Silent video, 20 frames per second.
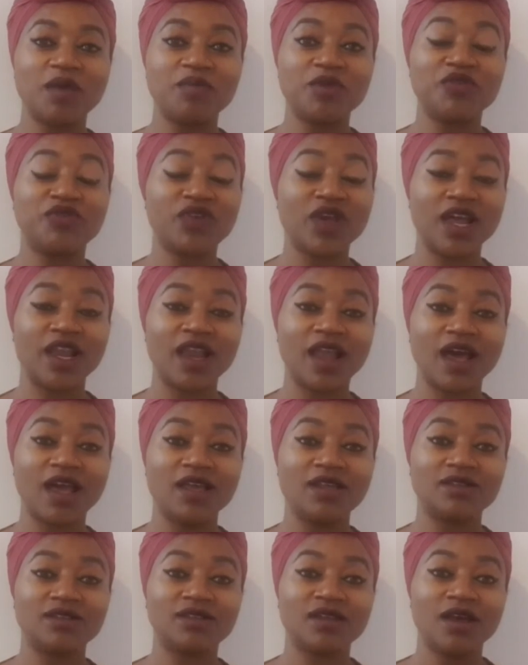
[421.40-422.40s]
made me
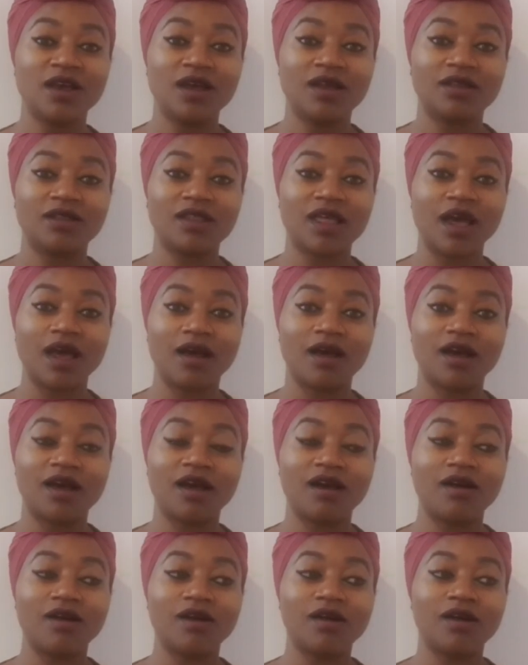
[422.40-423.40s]
realize that
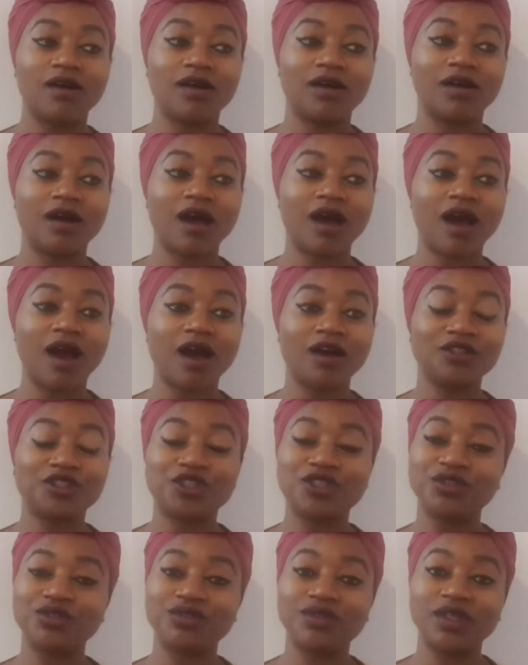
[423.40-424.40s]
our
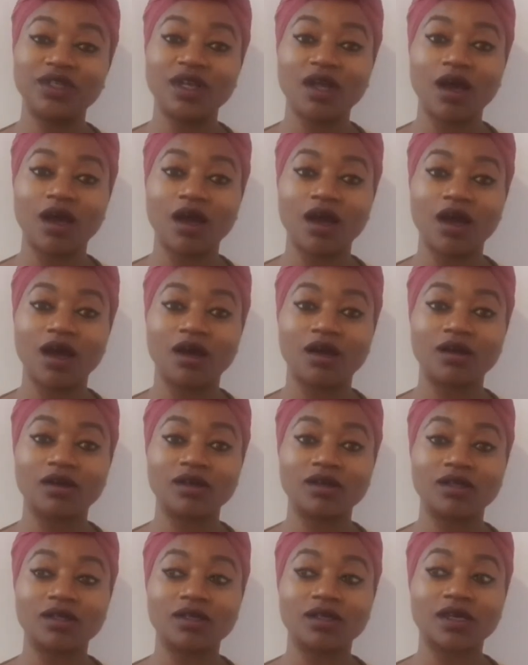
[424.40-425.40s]
children
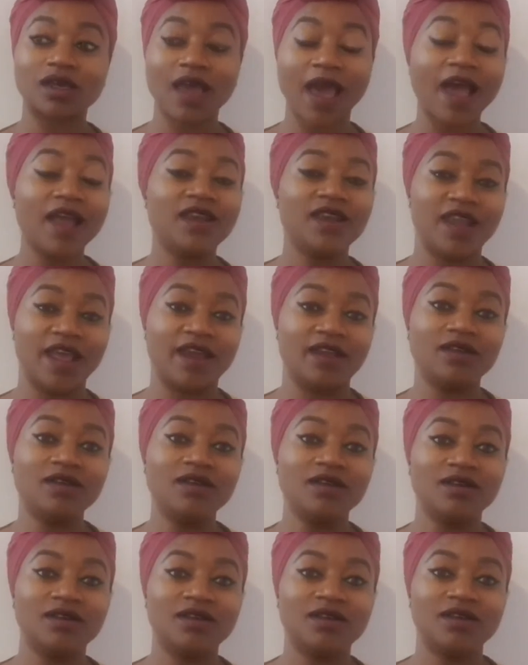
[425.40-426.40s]
can
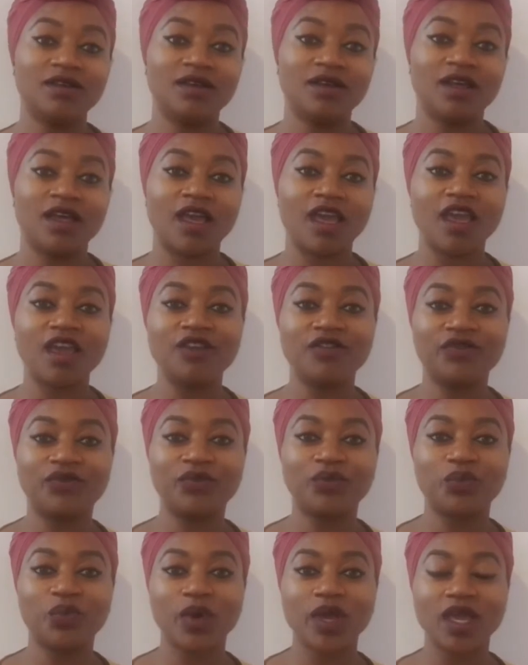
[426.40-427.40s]
learn
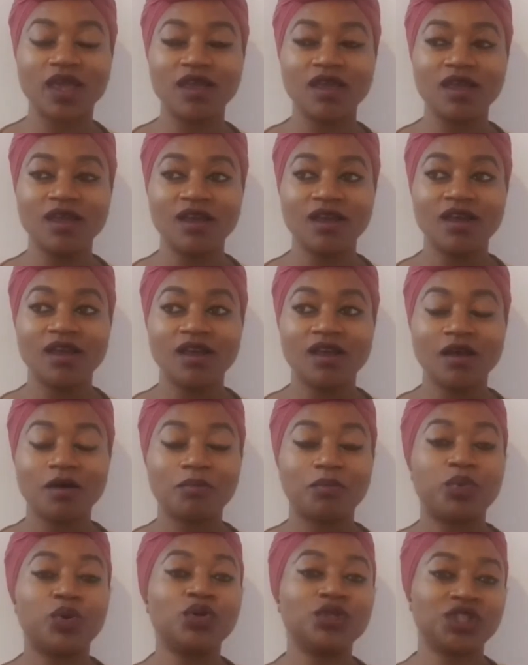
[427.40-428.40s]
if we
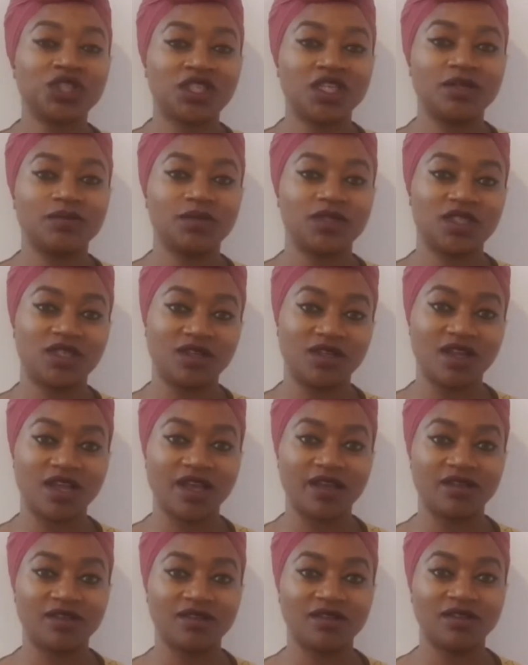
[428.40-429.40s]
push them to
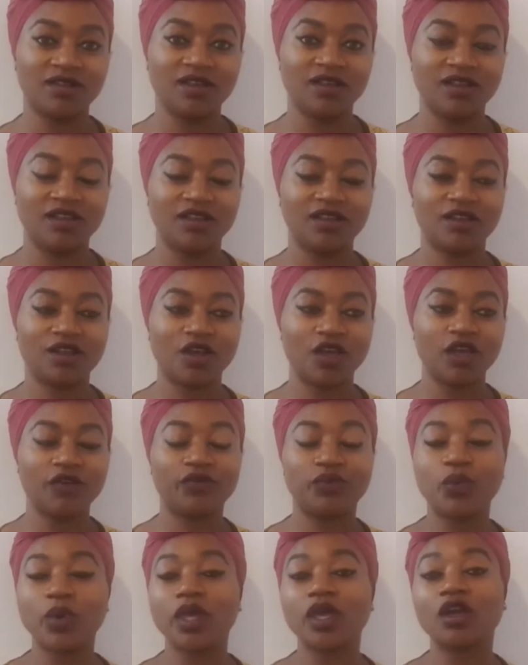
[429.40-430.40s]
learn,
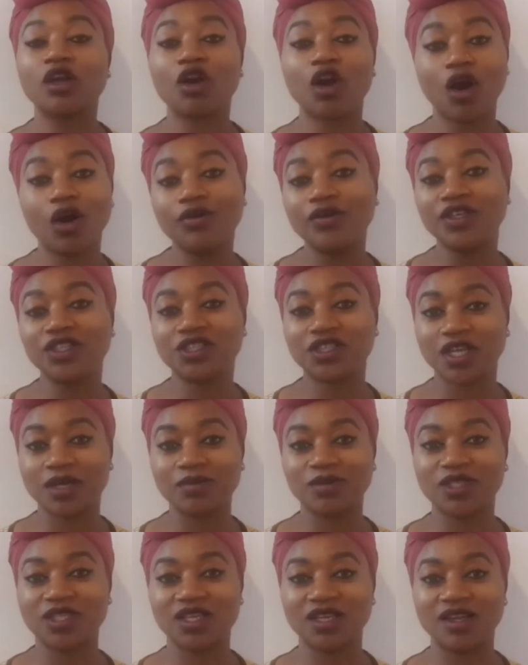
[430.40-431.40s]
if we encourage
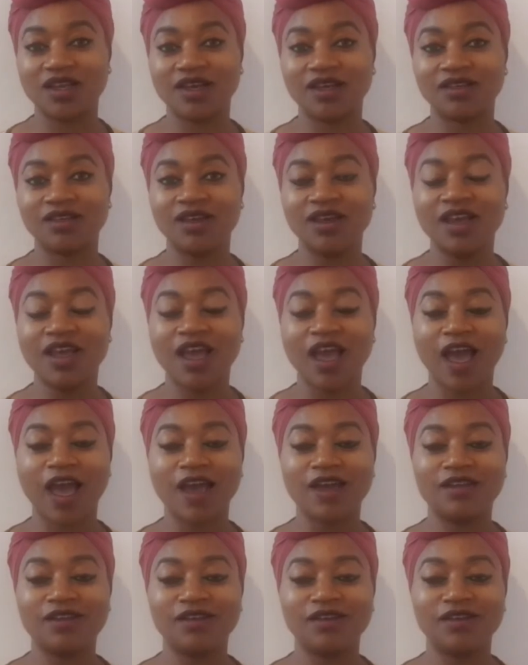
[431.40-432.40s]
them to learn.
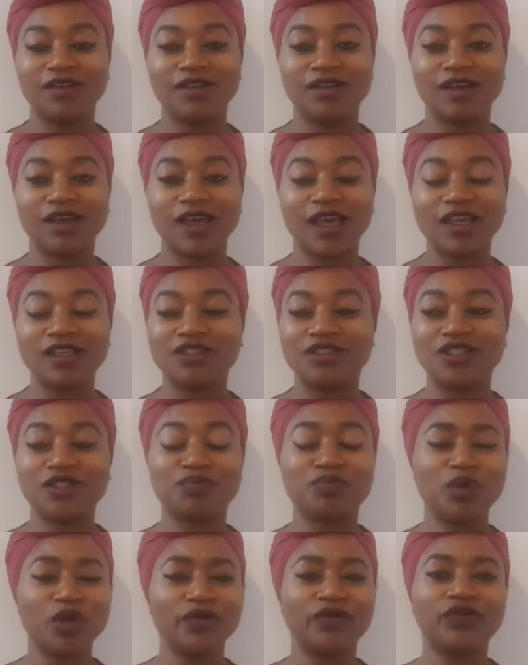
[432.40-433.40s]
And it's
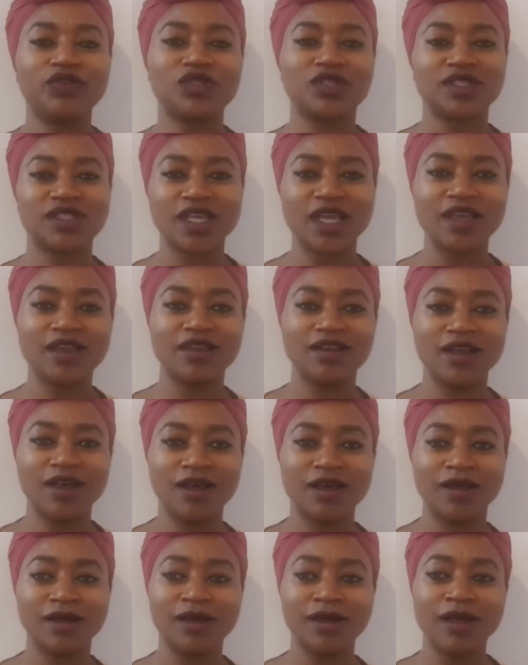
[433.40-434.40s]
just beautiful seeing
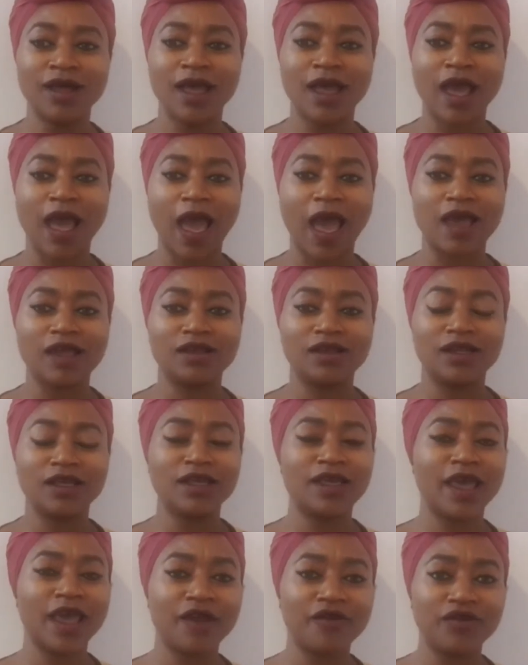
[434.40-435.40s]
her and
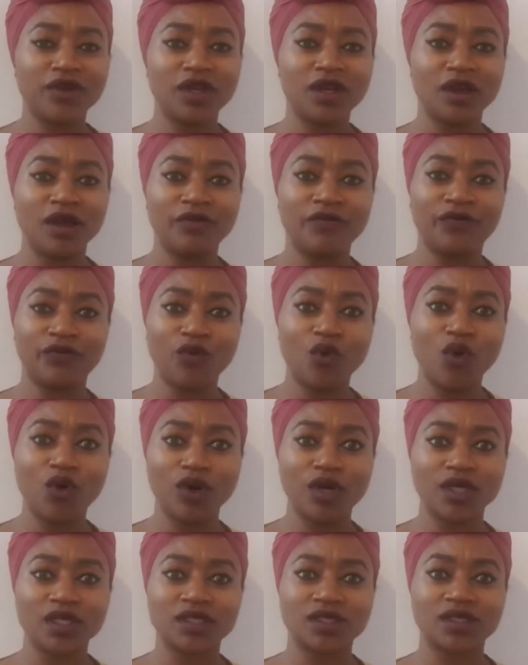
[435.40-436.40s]
hearing her
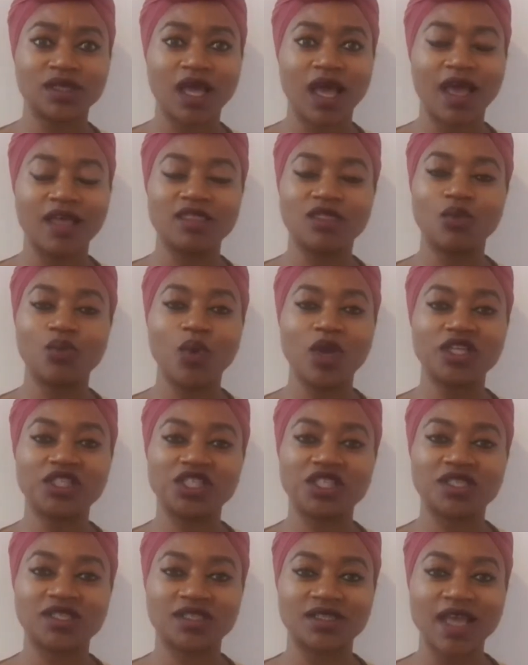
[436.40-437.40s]
voice and the way
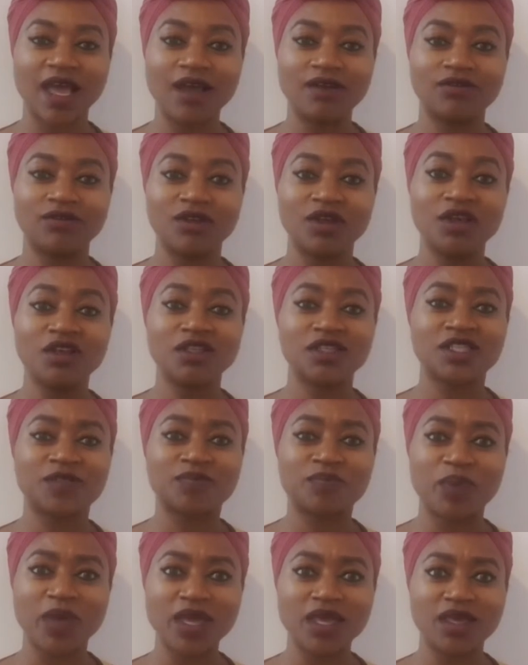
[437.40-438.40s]
she sound
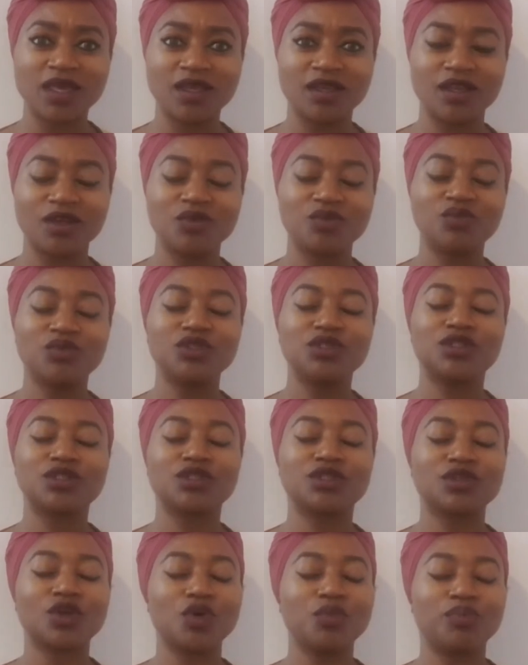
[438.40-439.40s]
speaking. It was
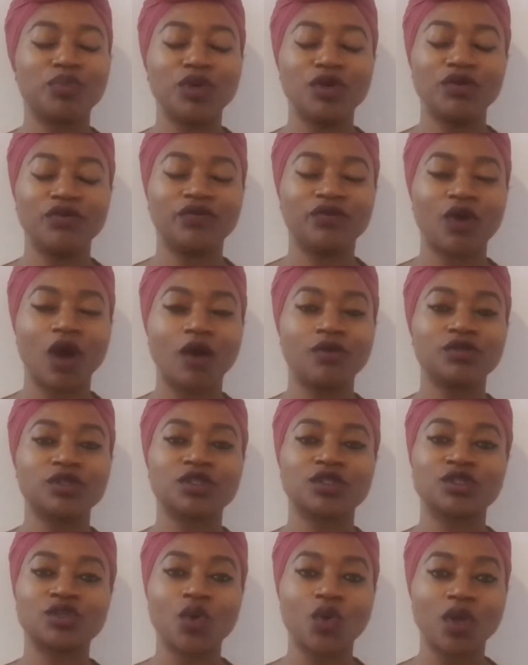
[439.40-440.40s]
so beautiful. I
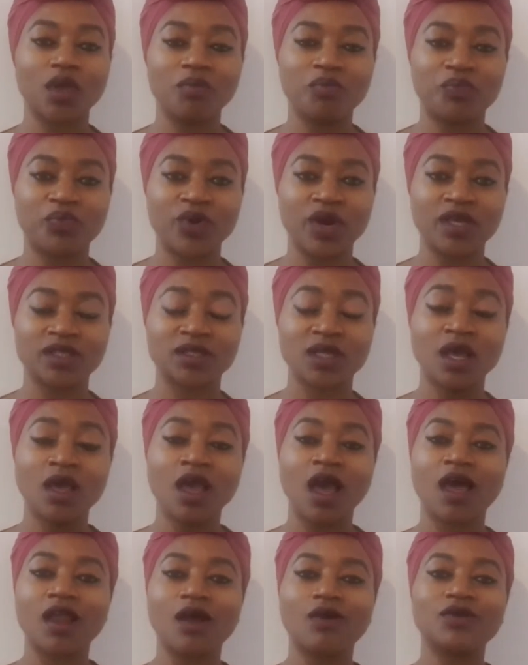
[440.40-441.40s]
was so impressed
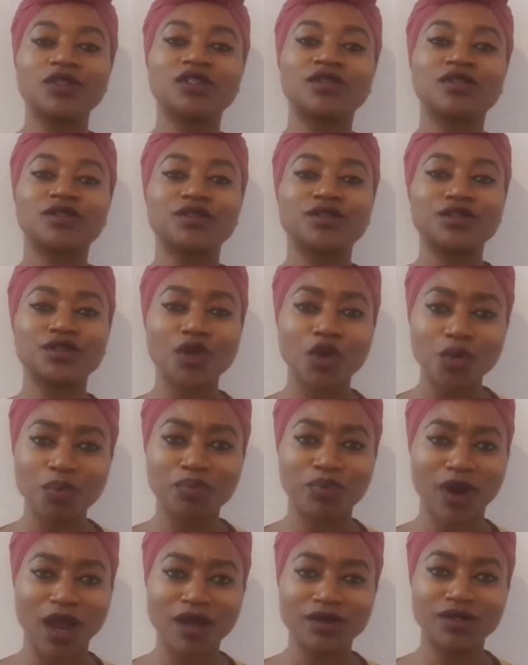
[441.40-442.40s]
and I was so
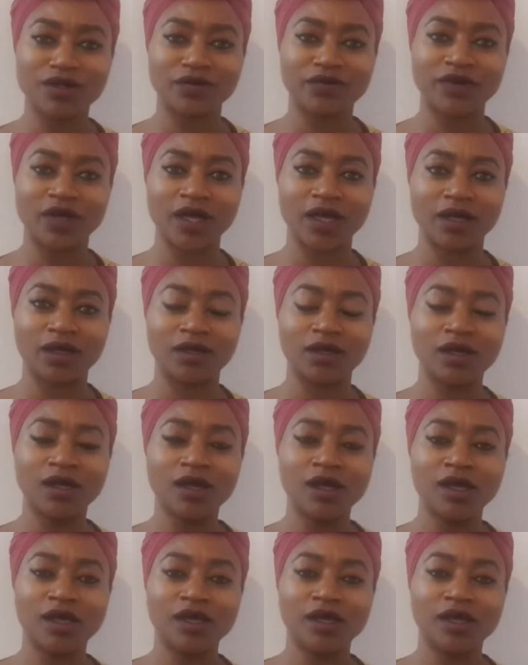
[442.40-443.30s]
proud of her,